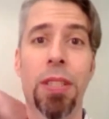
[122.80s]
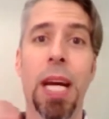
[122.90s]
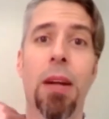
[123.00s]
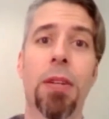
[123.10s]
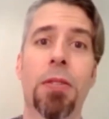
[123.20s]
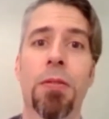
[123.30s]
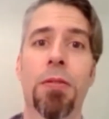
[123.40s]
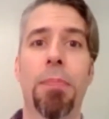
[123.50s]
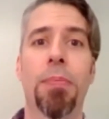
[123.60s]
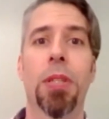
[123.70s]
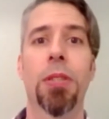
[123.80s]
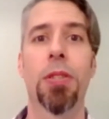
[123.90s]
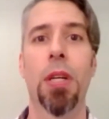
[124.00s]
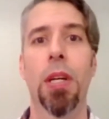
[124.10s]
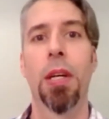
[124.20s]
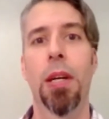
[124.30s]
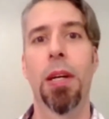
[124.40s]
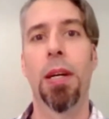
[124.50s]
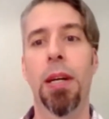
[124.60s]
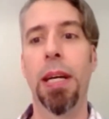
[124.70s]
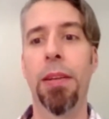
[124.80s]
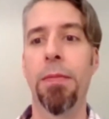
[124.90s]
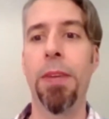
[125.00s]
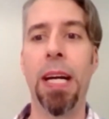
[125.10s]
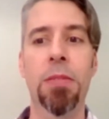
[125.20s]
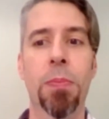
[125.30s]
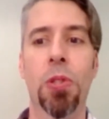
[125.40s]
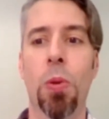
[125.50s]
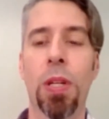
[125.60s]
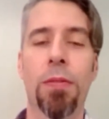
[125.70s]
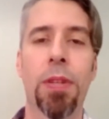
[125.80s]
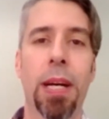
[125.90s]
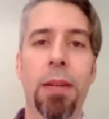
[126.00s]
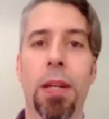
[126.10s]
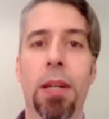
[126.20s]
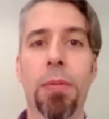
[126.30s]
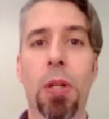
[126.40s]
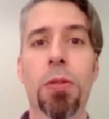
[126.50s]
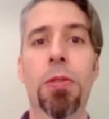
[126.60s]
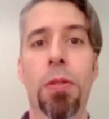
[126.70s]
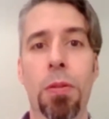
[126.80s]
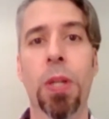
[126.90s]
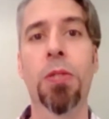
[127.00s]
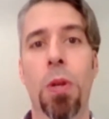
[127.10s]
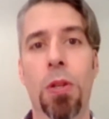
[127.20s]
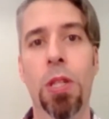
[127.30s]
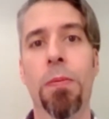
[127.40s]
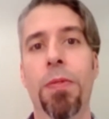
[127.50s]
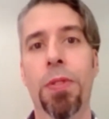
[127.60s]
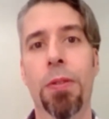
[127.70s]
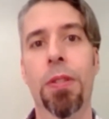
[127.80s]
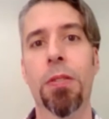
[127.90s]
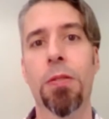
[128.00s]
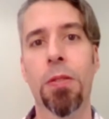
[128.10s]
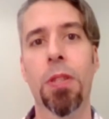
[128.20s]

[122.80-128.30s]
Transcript: gallons of septage. And the vast majority of that goes to the wastewater treatment facilities